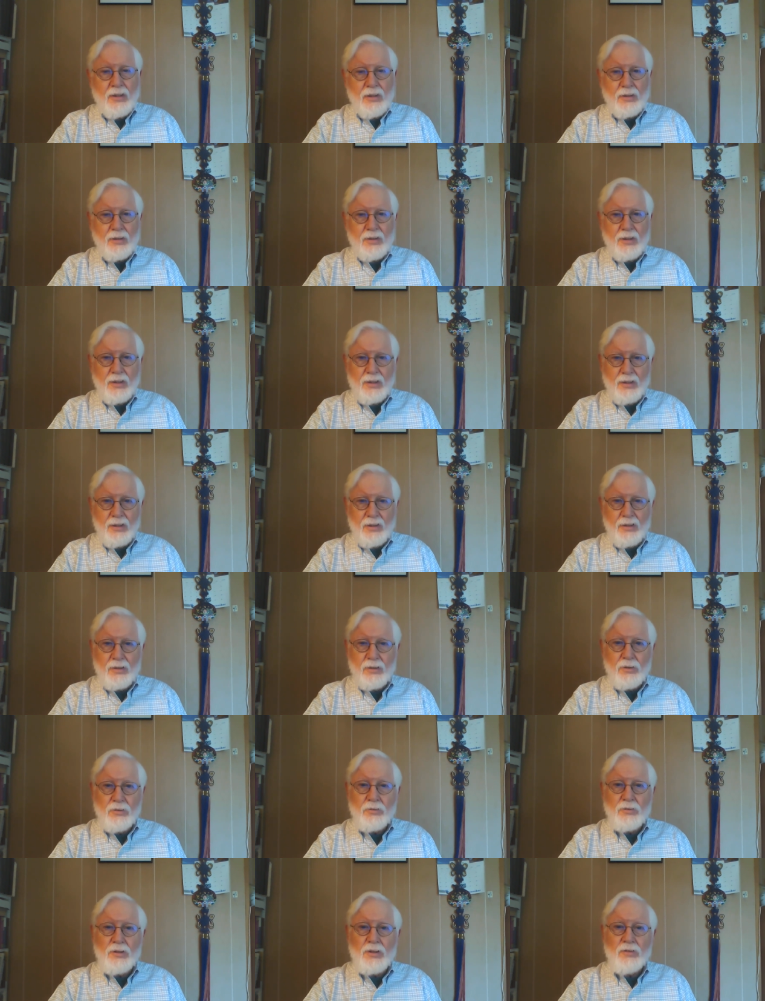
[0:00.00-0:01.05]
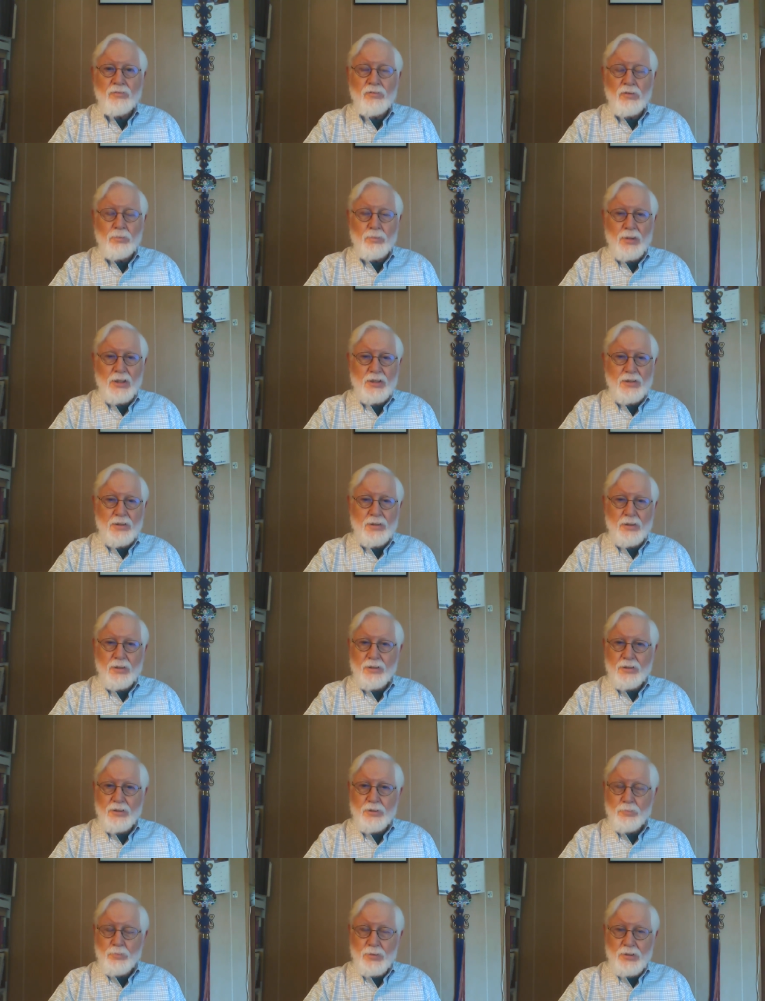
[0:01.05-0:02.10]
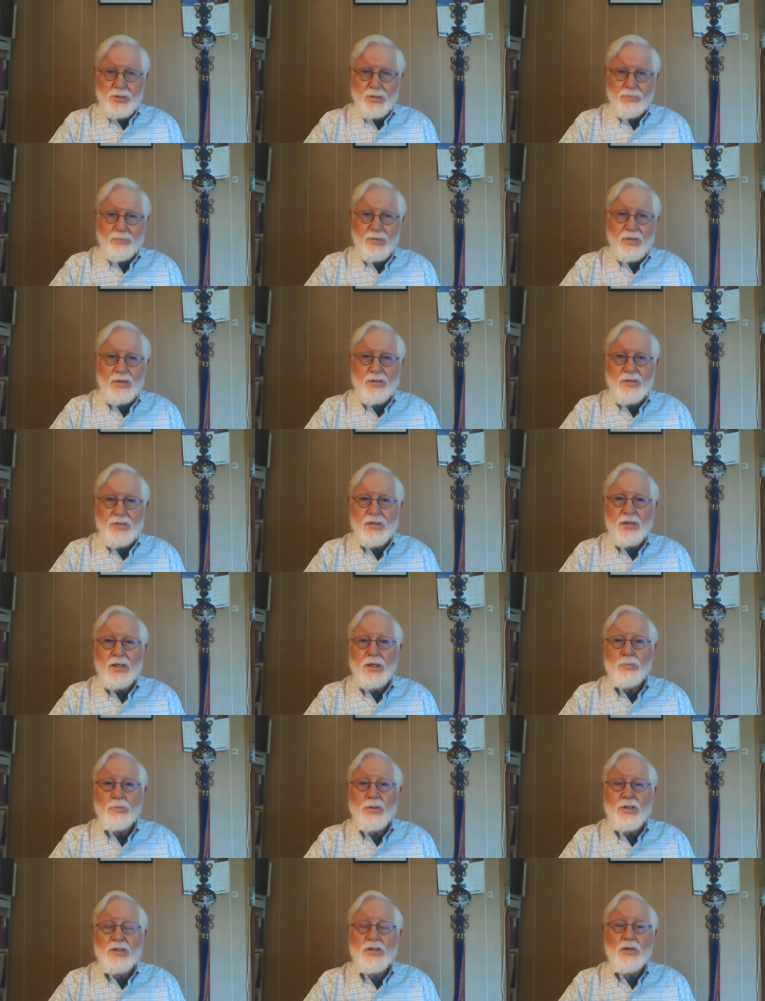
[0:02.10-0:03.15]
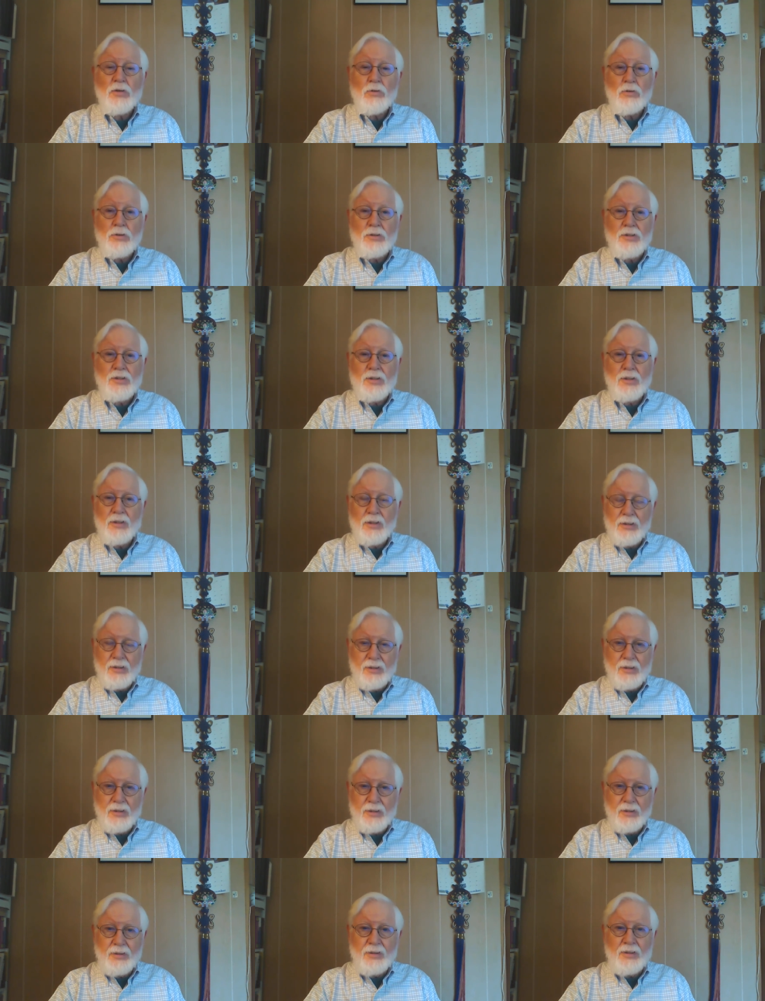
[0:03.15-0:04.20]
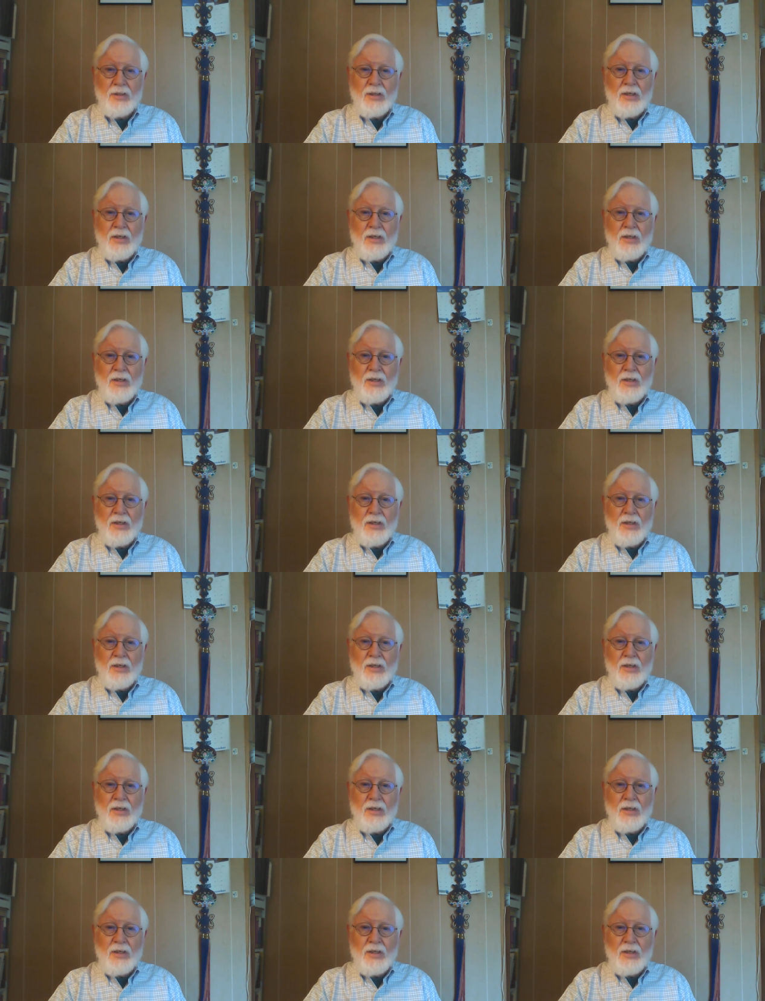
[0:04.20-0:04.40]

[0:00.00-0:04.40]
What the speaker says: not include information on specific assignments, course content,